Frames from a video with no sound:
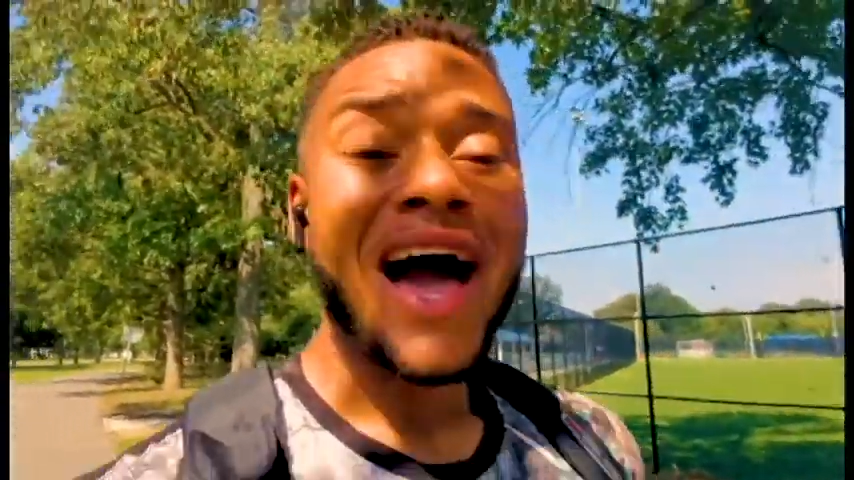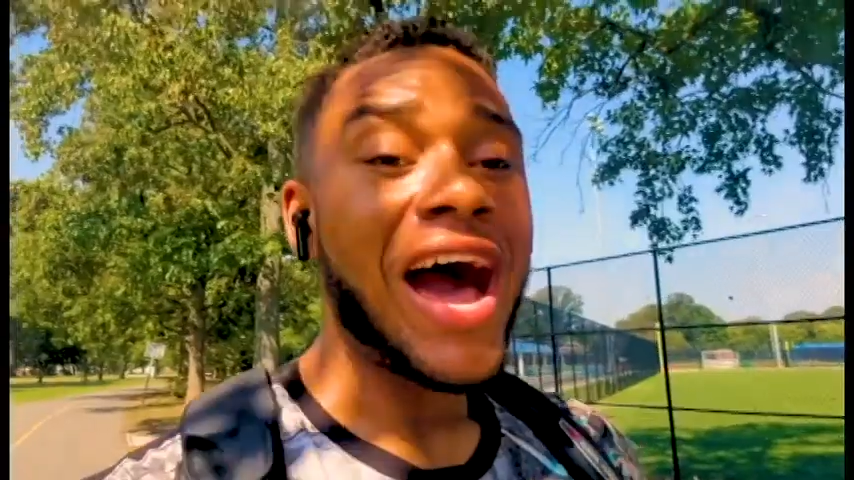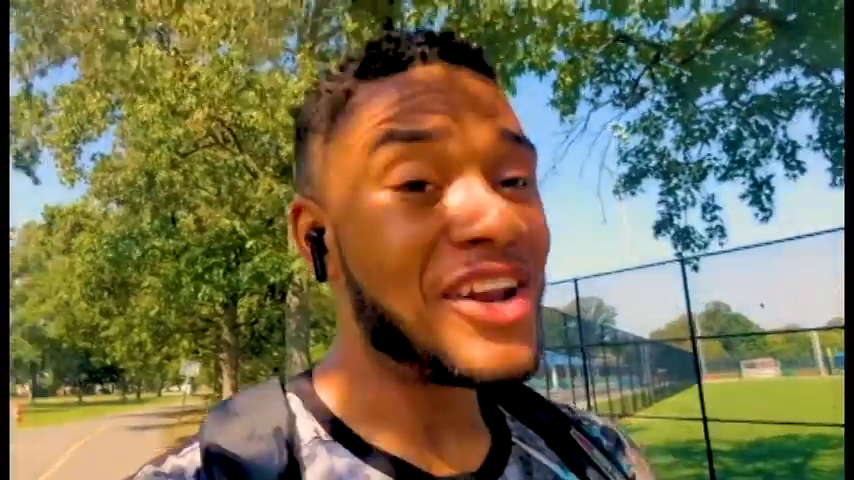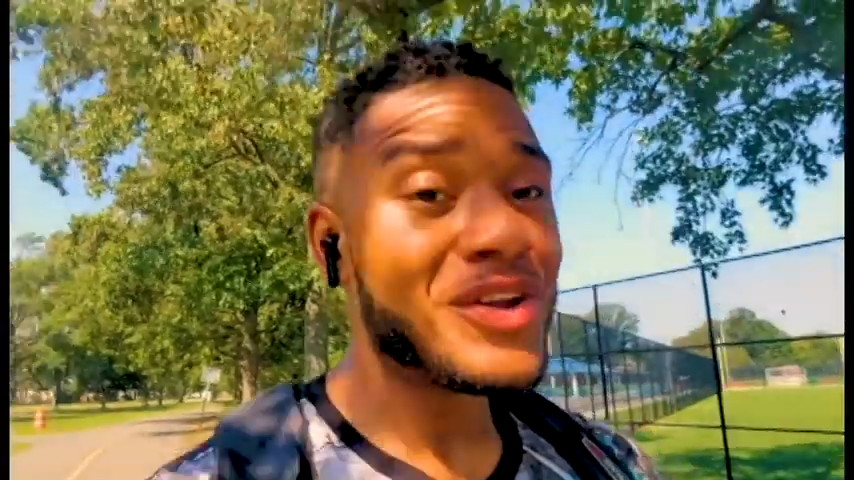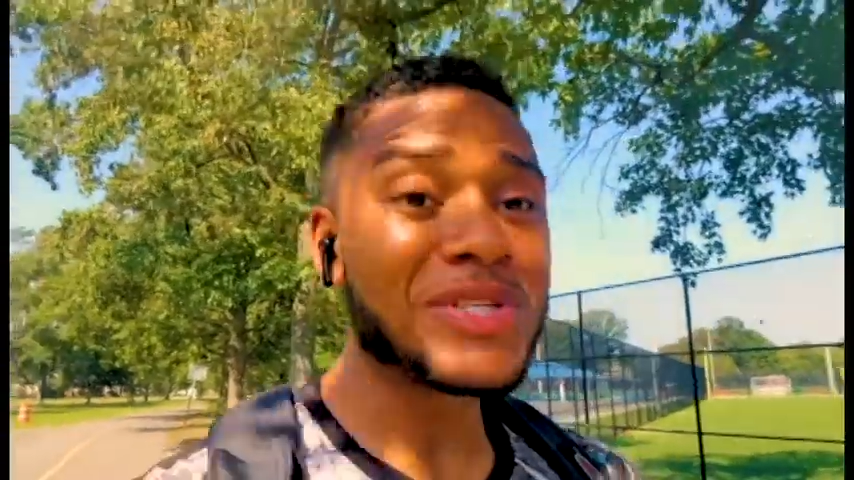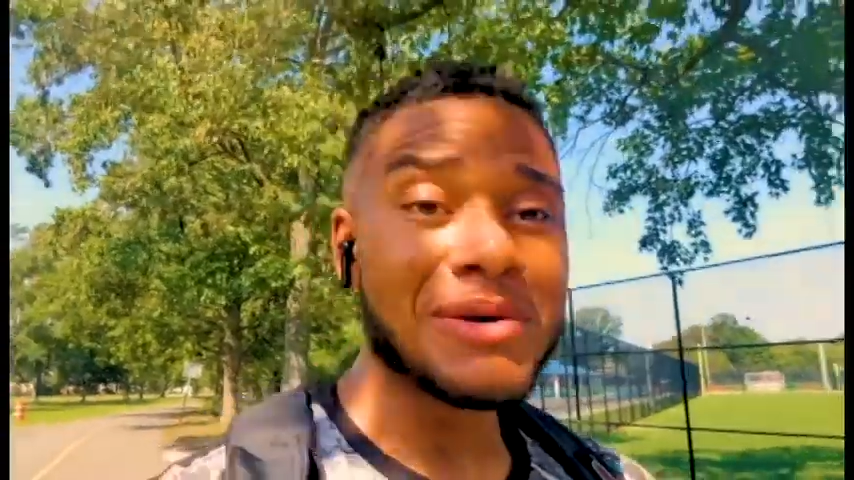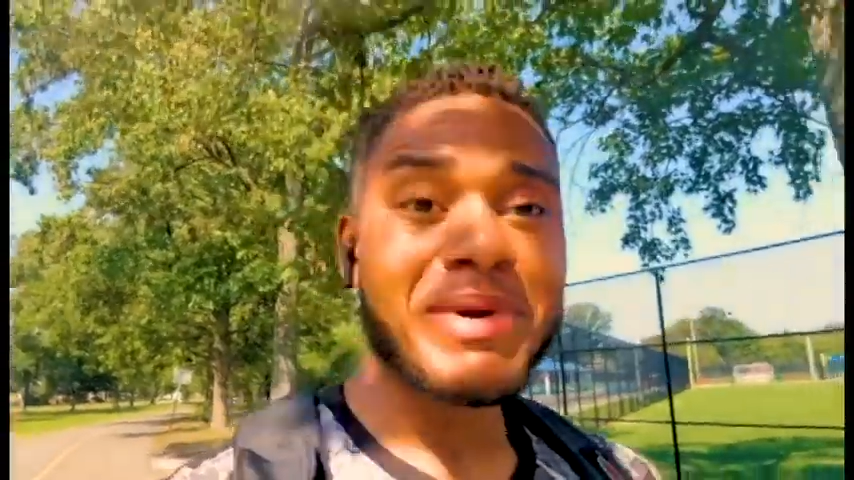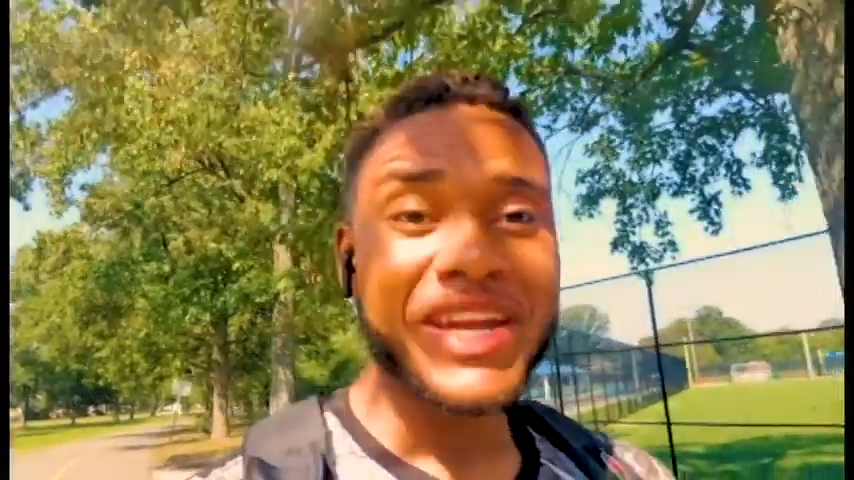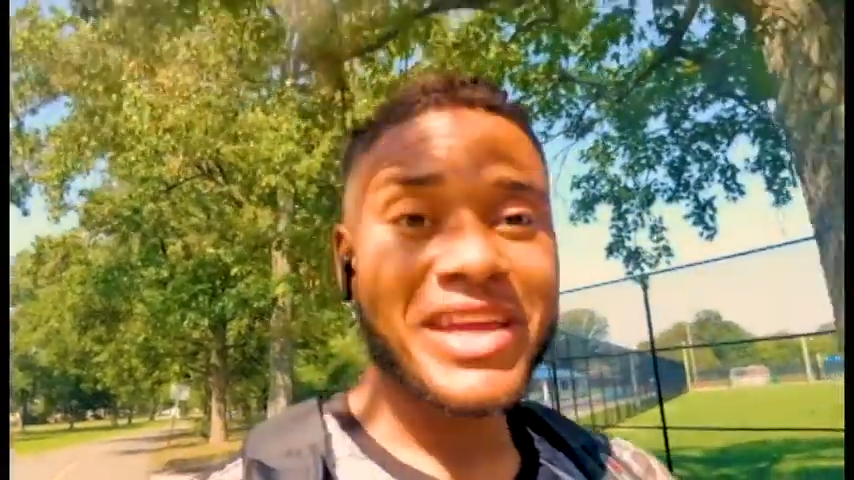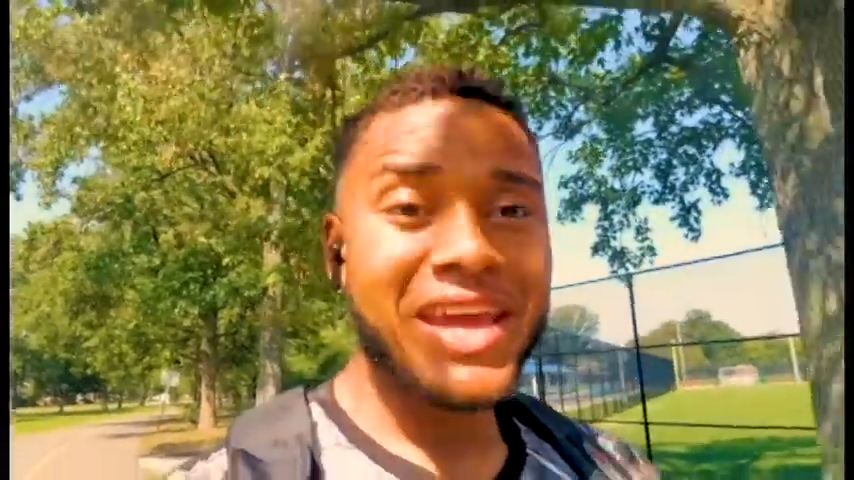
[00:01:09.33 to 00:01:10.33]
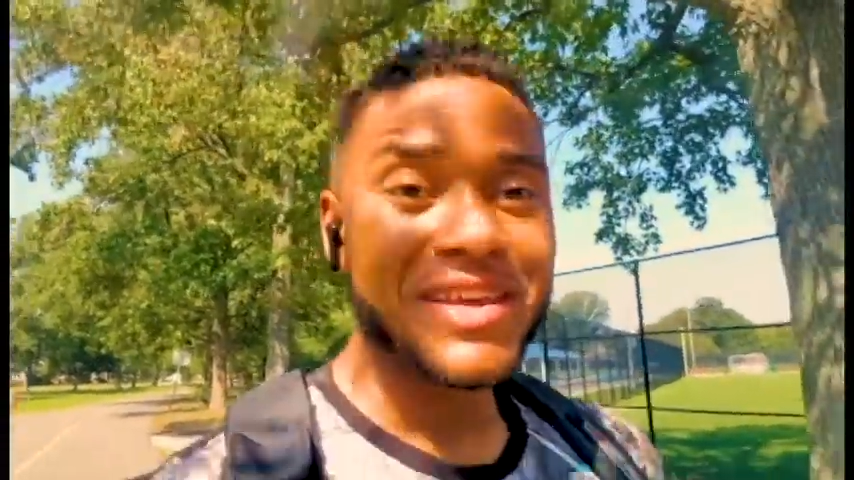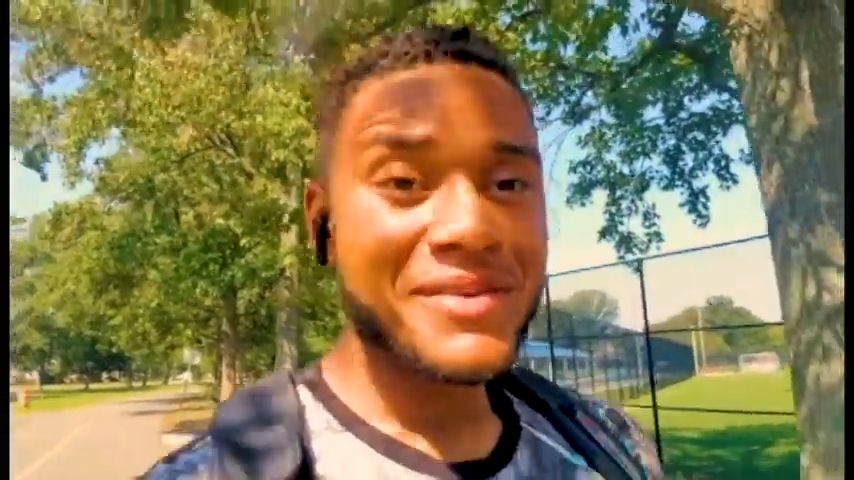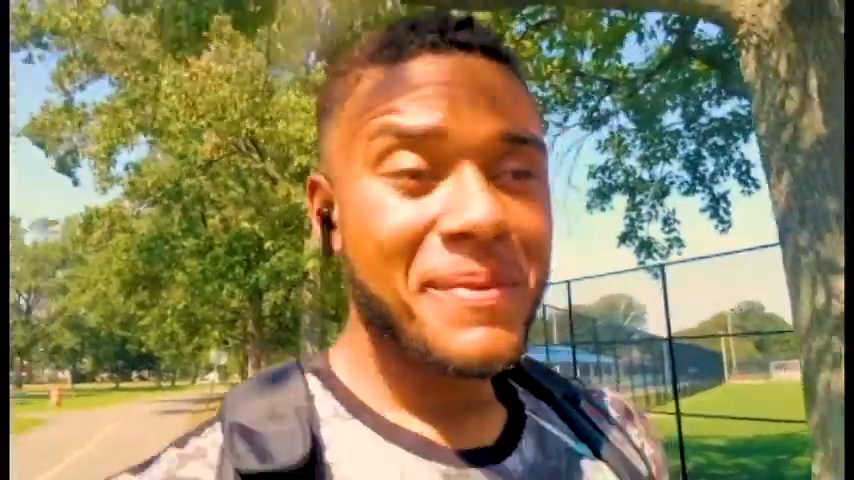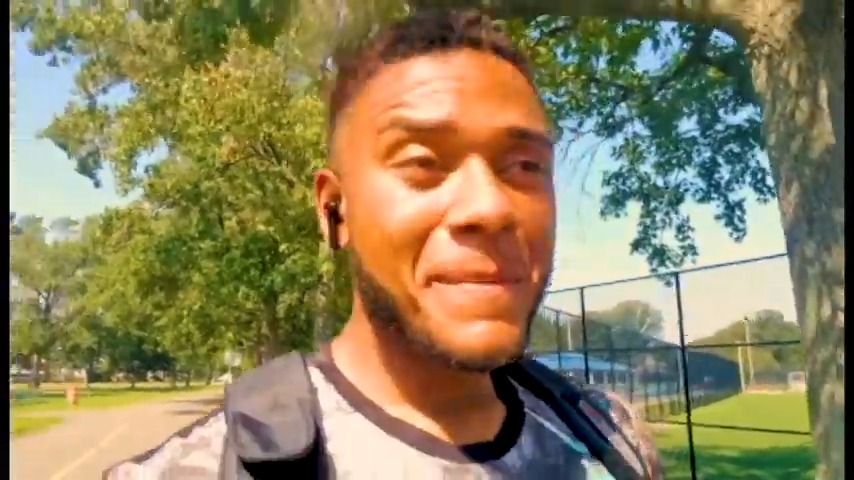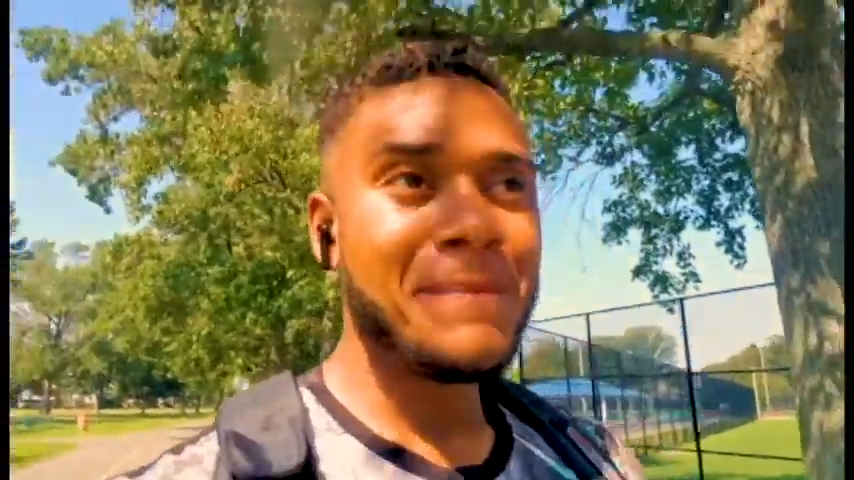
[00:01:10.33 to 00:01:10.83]
I know somebody can,
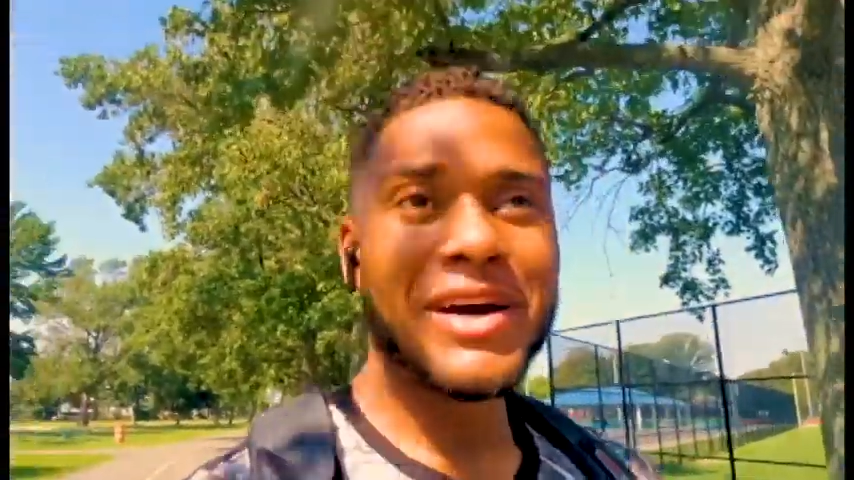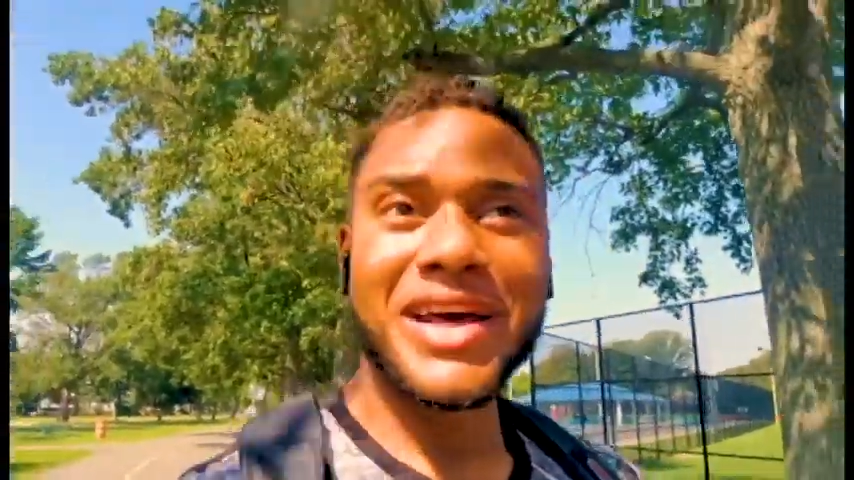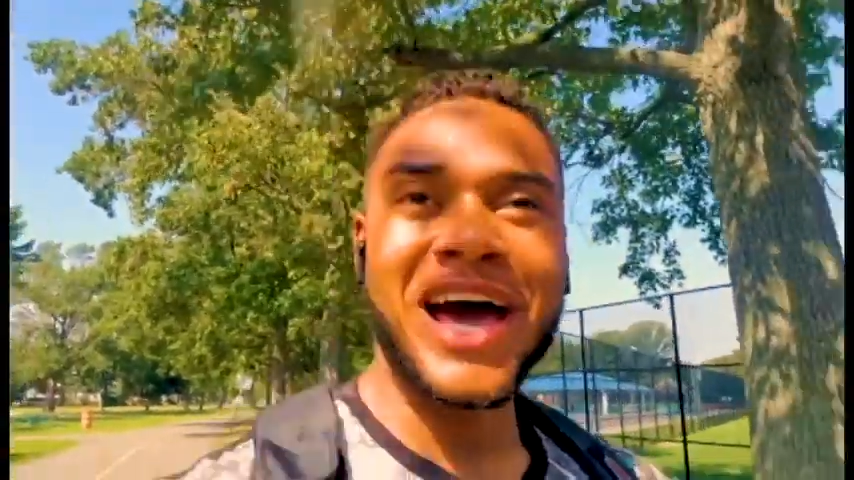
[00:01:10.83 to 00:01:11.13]
but